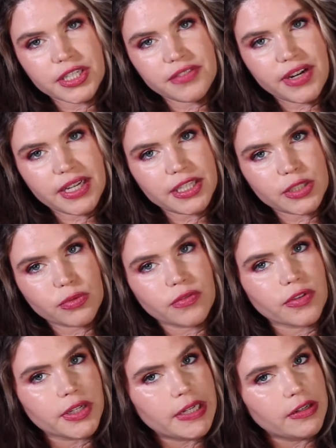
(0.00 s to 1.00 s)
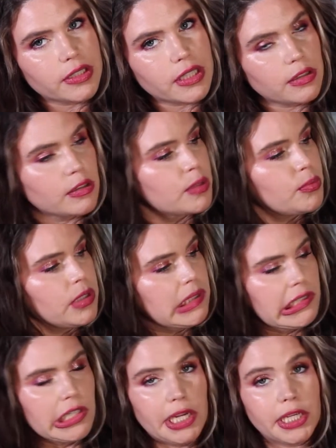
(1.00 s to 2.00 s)
I've had this one for years. It looks
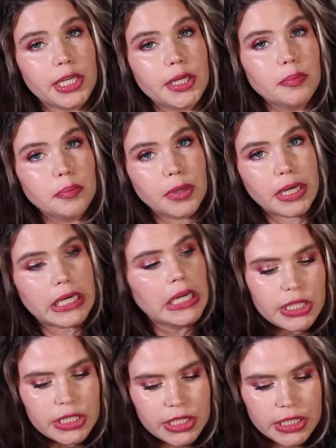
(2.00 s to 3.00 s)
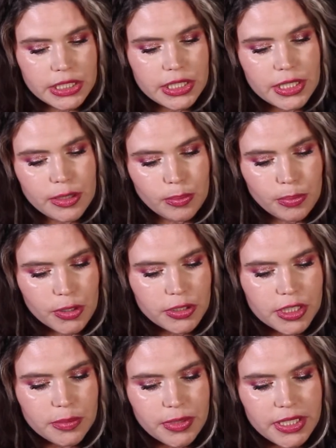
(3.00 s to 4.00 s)
pretty janky, but this is the
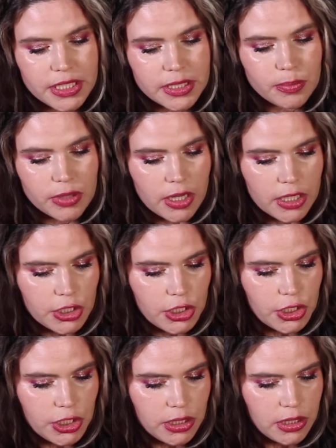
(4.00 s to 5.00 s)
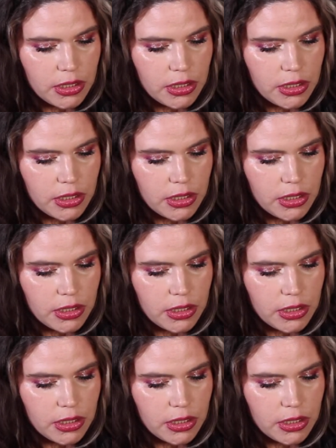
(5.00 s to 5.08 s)
Burts Bees blush.